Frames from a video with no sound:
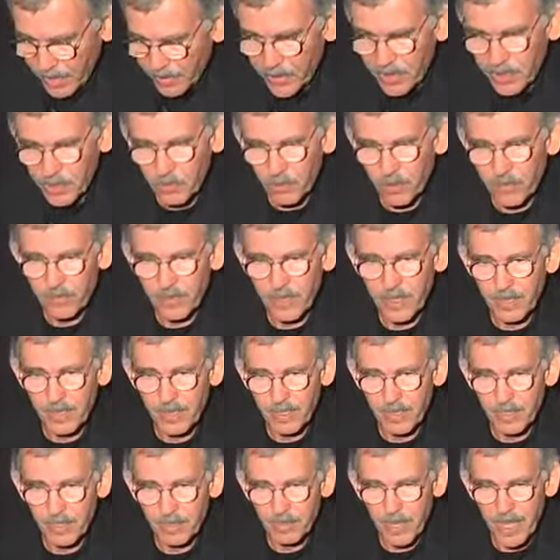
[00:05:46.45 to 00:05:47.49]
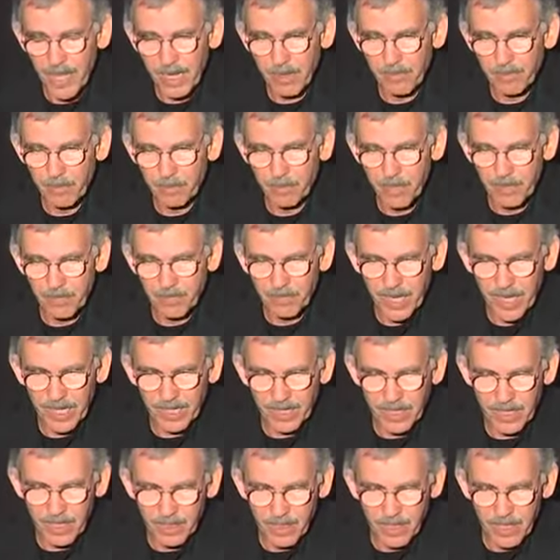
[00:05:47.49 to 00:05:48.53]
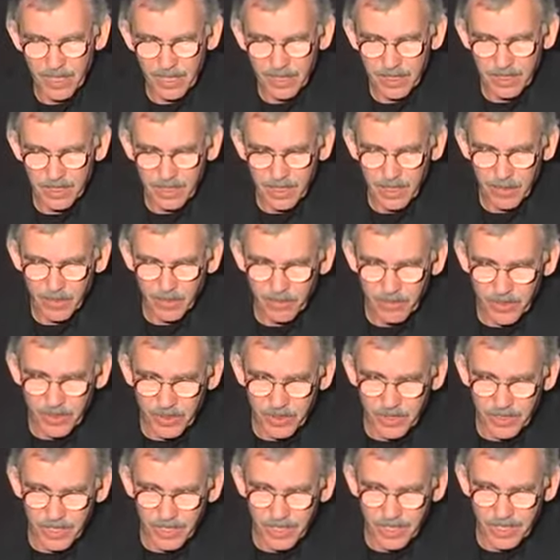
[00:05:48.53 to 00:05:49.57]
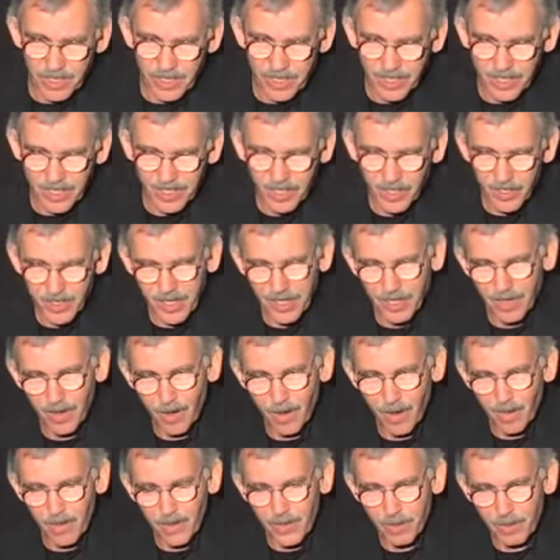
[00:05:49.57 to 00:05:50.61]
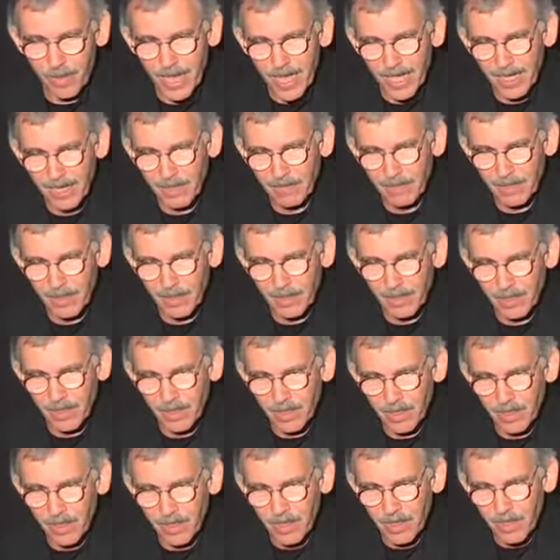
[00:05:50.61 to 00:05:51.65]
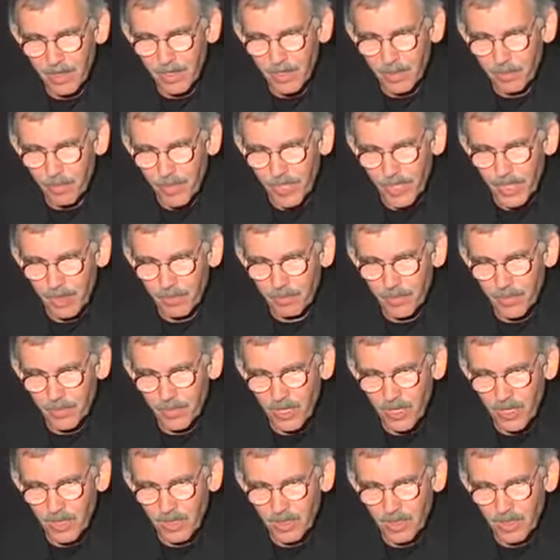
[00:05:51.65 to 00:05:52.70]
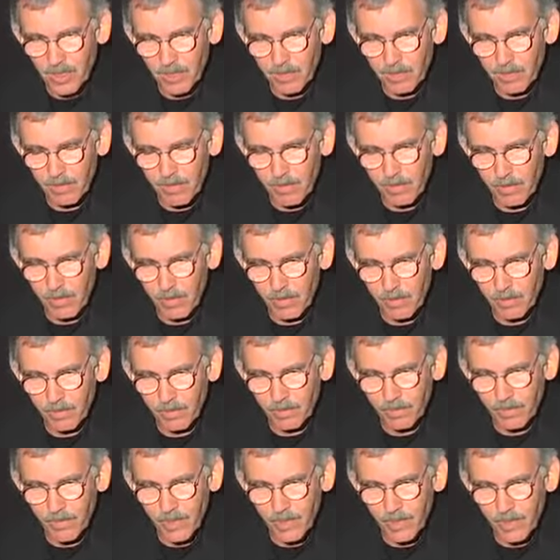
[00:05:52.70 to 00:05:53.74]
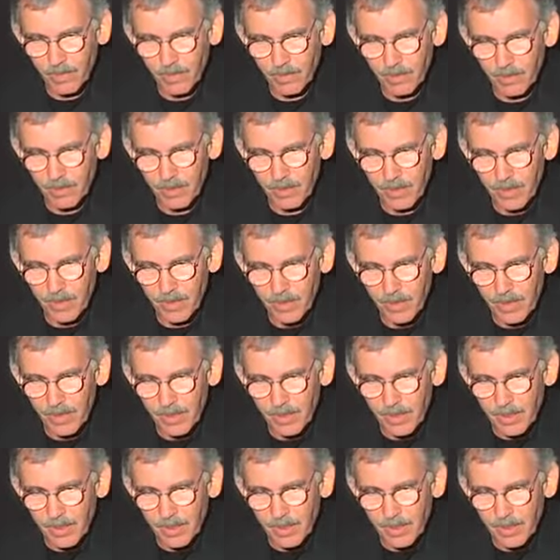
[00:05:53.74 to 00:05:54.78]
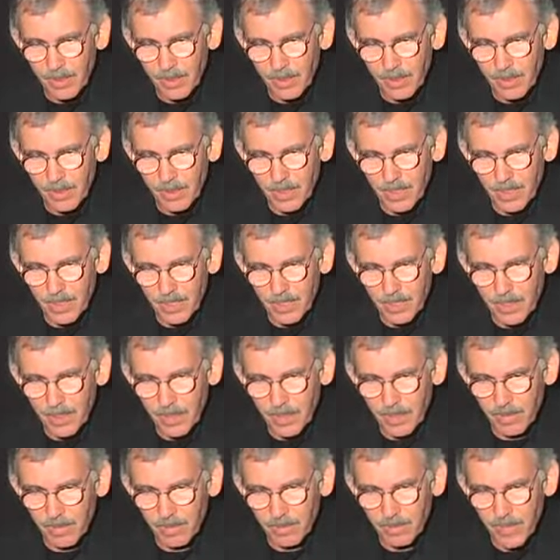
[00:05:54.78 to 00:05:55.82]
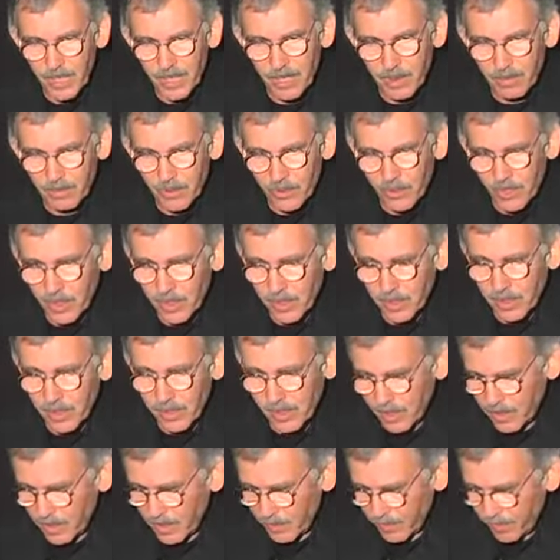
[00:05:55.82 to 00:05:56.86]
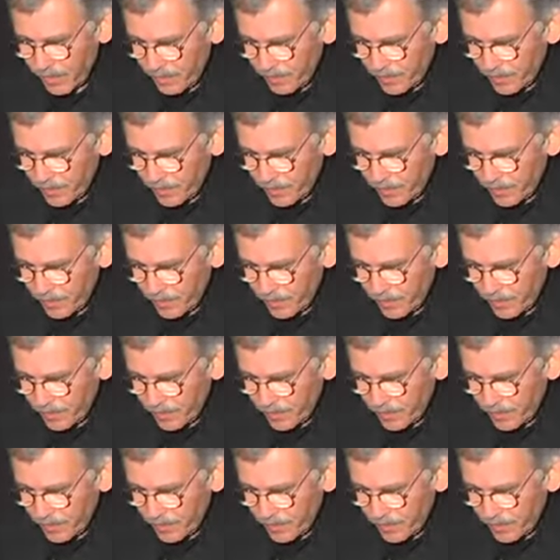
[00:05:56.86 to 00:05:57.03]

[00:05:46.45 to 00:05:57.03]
this would fit into the back of in fact, there it is. I don't know if you can see, it's all in the back of a pickup truck, a little a Nissan pickup truck. And